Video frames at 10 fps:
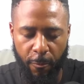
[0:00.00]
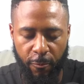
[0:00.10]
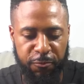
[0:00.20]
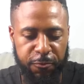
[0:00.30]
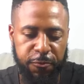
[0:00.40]

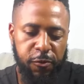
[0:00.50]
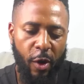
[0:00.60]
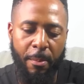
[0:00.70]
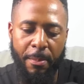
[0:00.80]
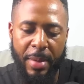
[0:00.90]

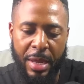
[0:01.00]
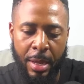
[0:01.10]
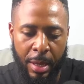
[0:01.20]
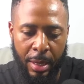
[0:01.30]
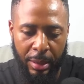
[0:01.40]
For
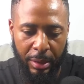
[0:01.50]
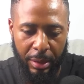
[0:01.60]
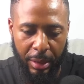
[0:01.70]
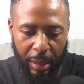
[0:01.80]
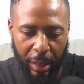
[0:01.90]
me,
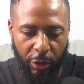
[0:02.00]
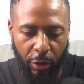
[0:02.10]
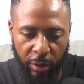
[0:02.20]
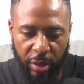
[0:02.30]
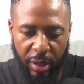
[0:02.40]
I
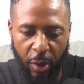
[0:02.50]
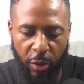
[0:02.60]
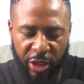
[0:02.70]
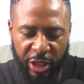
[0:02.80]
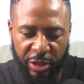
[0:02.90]
don't think that
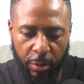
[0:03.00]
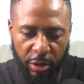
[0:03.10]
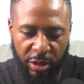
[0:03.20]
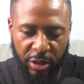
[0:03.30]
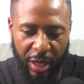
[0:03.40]
would change
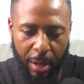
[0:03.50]
much.